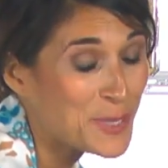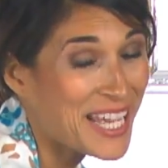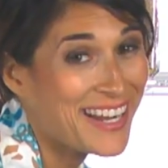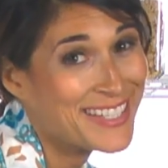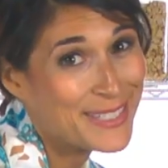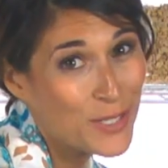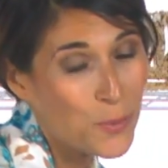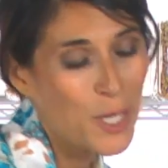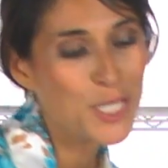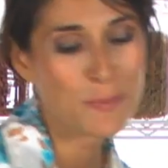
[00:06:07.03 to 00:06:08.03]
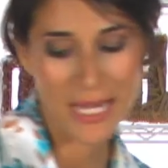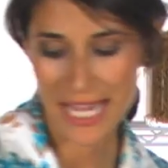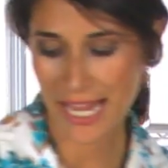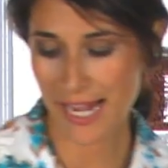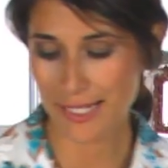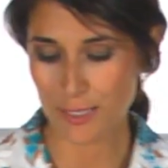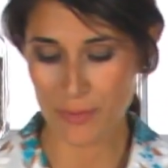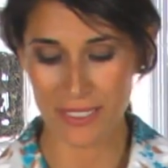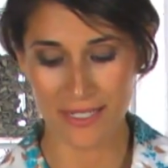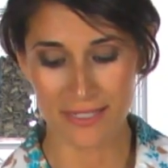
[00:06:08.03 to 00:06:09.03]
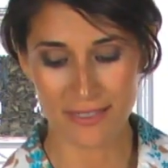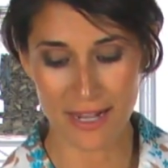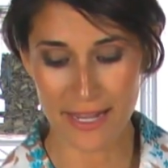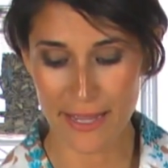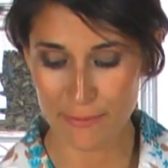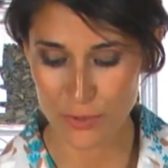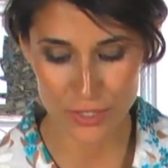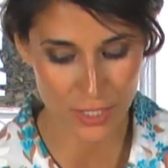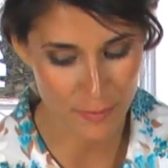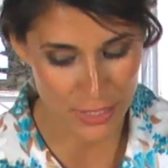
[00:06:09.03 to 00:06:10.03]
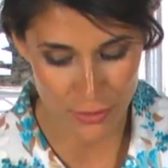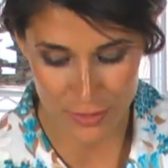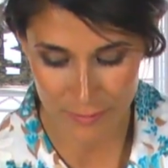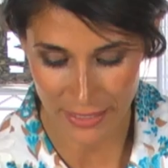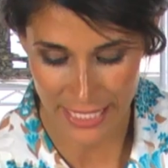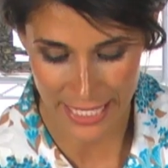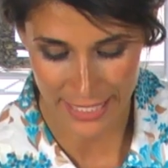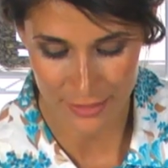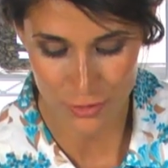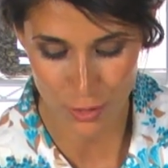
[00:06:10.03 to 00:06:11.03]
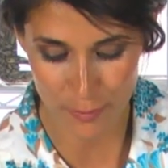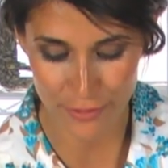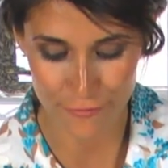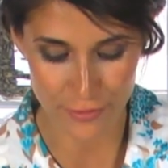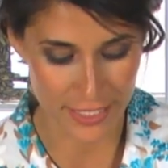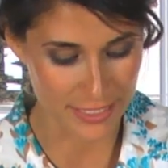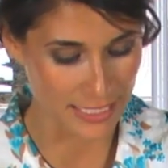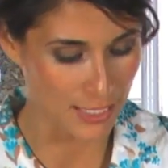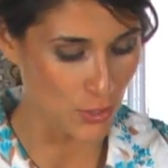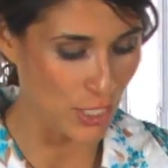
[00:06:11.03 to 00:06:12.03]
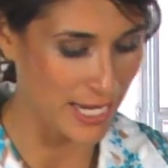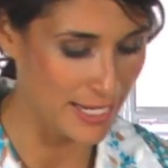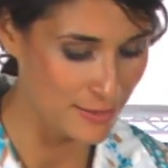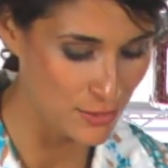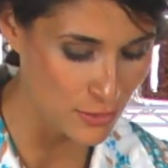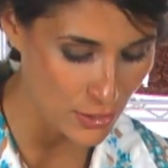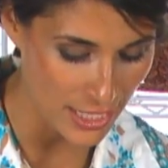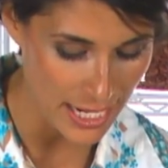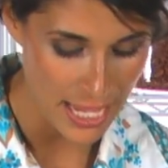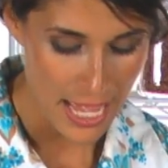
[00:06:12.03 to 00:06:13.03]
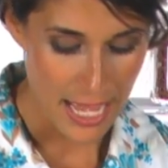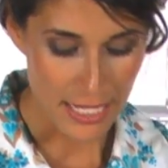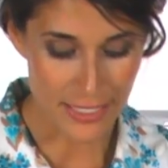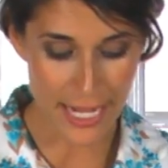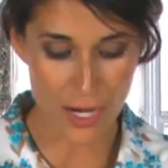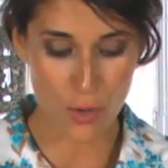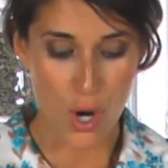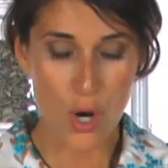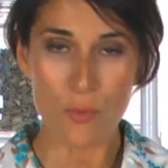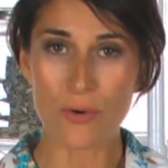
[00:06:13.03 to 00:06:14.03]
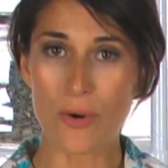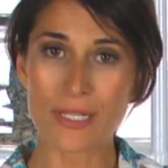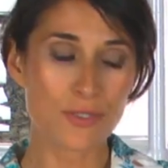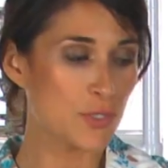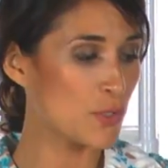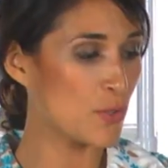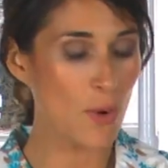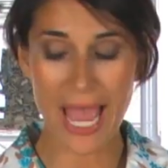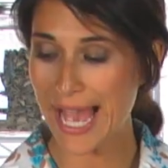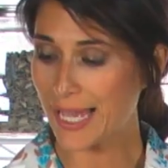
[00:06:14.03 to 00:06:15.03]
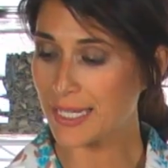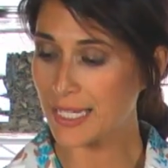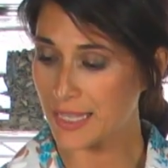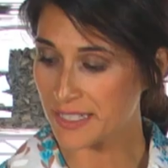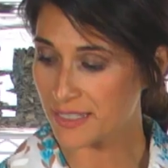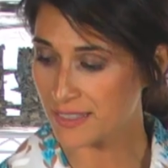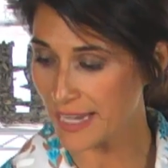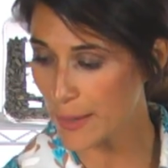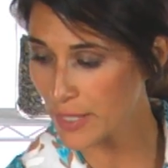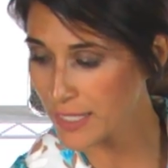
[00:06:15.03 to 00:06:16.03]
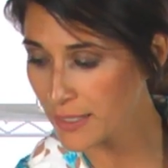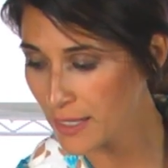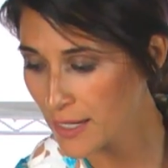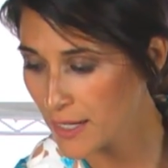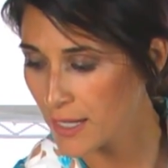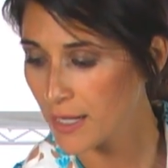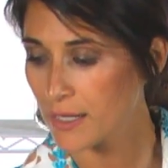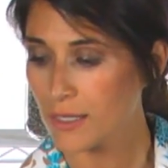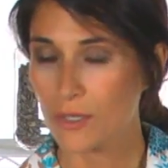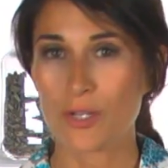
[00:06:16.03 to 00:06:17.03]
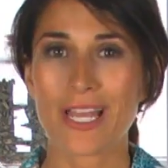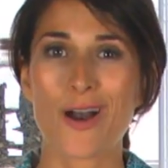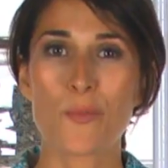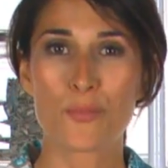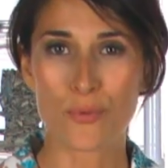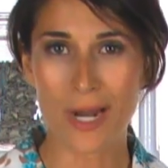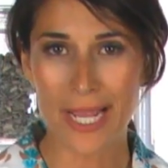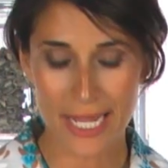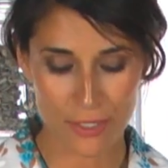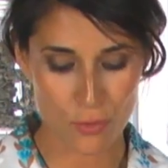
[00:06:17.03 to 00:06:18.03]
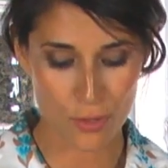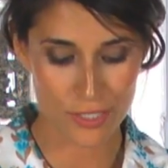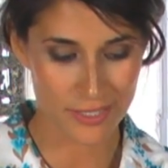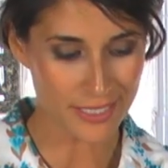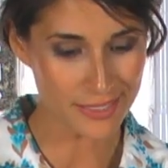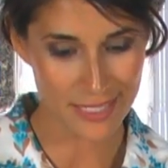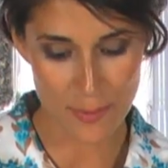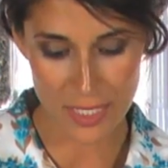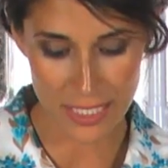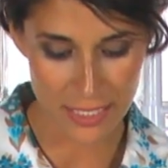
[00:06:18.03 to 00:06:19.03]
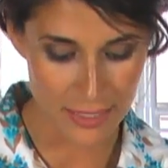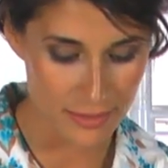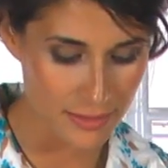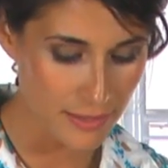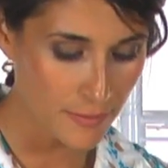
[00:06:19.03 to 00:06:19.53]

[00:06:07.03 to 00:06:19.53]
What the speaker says: and I did wash my hands because I am just gonna be using my hands. Don't be afraid to get your hands dirty. Now, we're going to add in the salmon. Look how bright and gorgeous that salmon is.